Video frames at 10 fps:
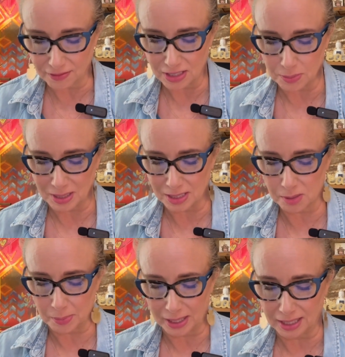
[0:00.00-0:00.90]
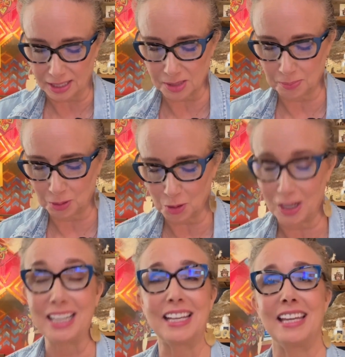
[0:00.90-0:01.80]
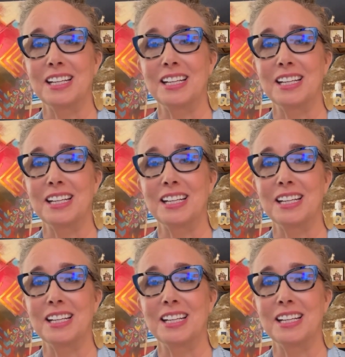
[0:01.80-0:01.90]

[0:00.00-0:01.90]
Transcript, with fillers: has been spent exploring and